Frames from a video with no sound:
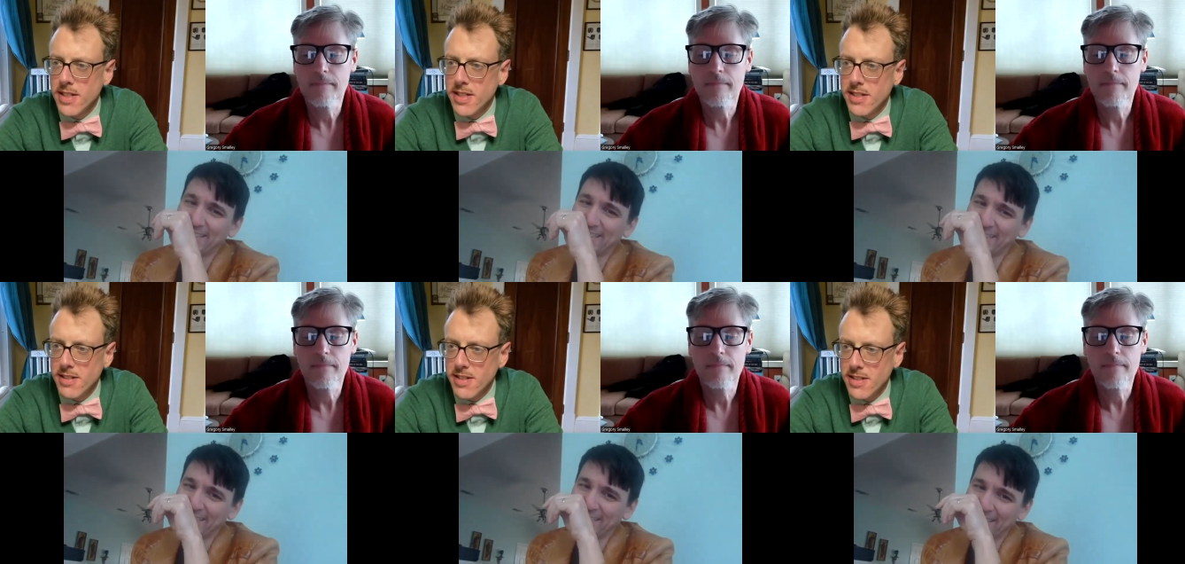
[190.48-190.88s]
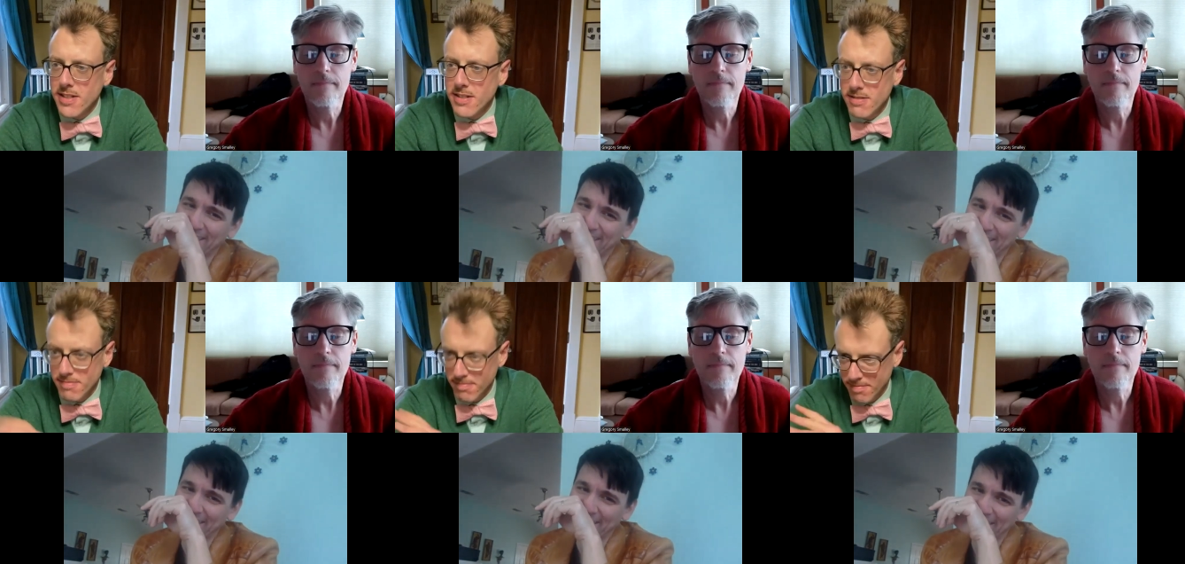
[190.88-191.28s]
Speaker 1: then you
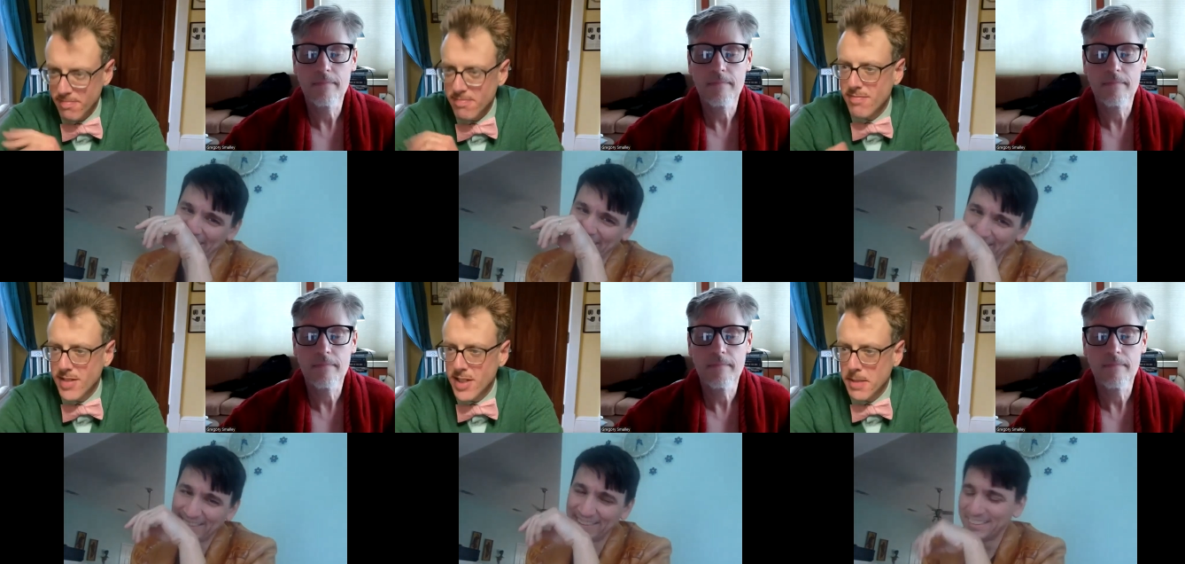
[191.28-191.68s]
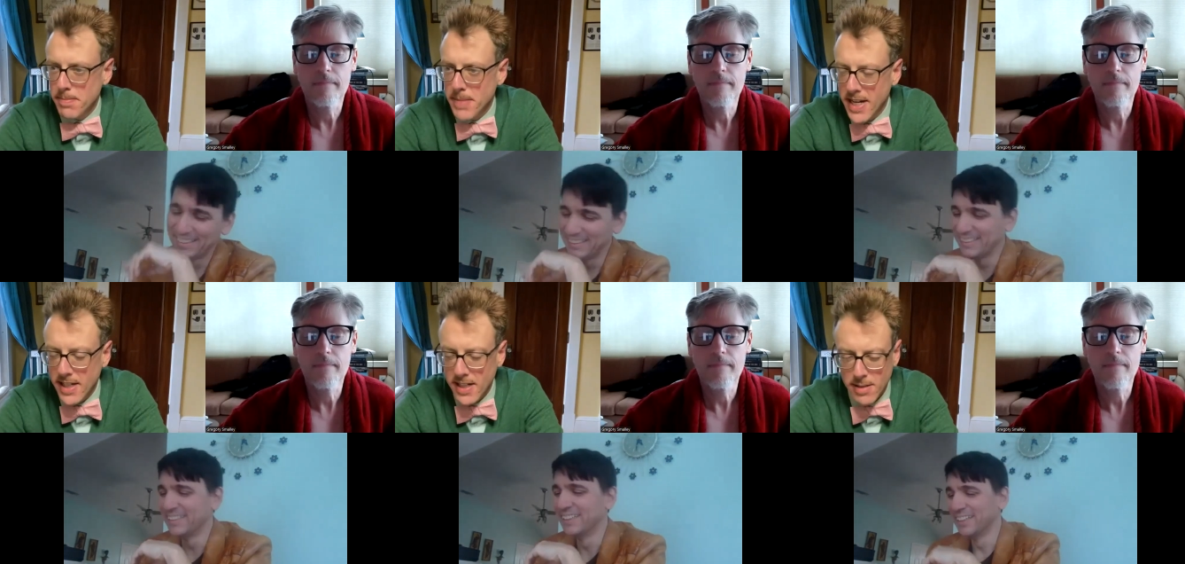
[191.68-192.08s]
can sit
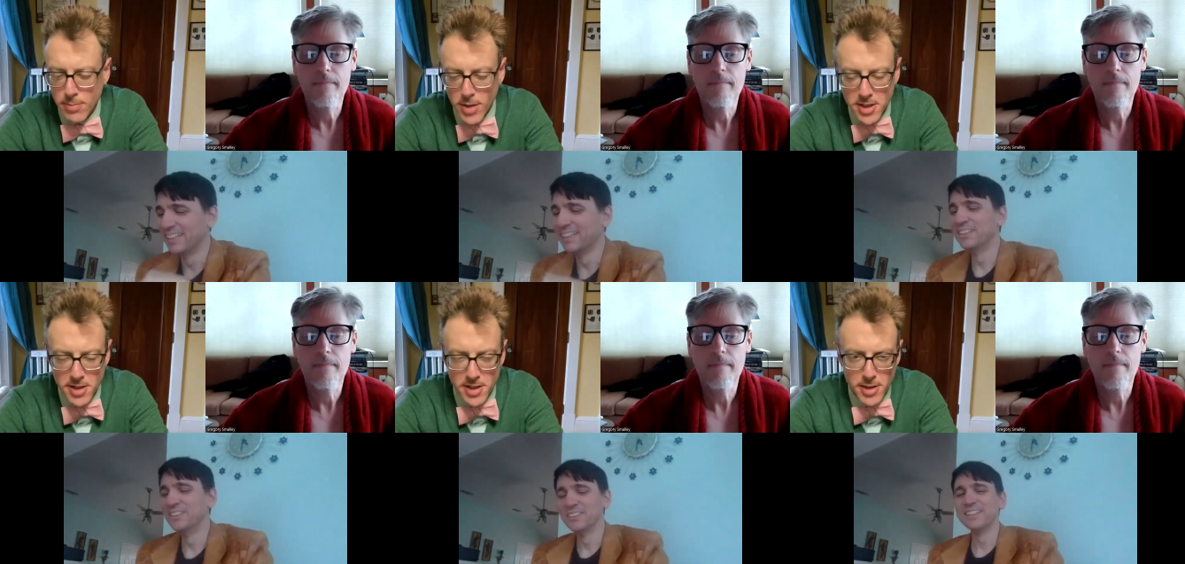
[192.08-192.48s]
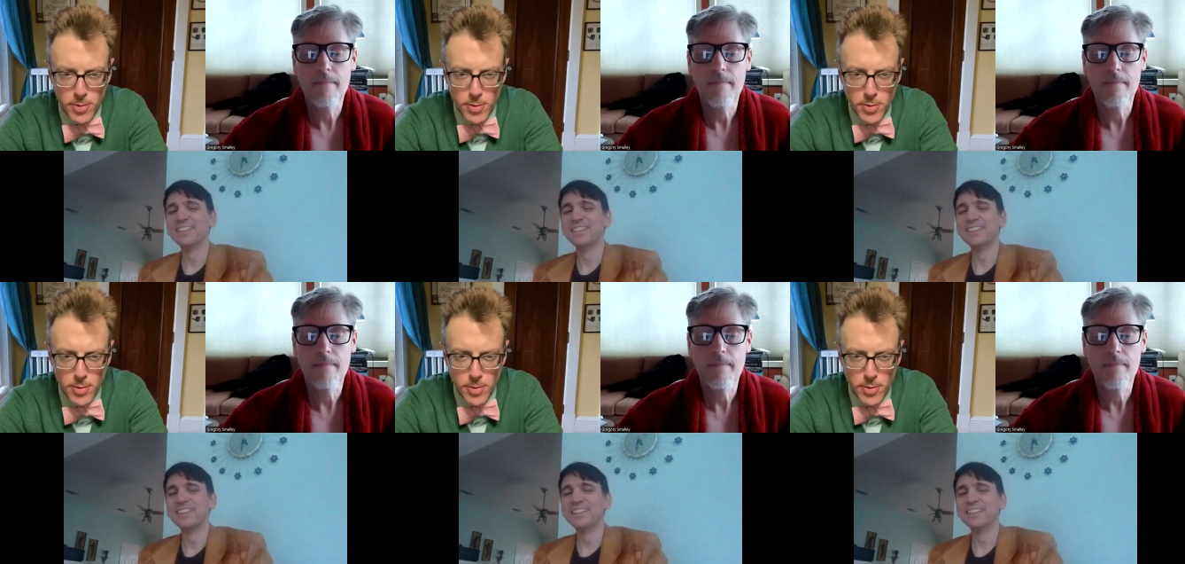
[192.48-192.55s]
back and watch the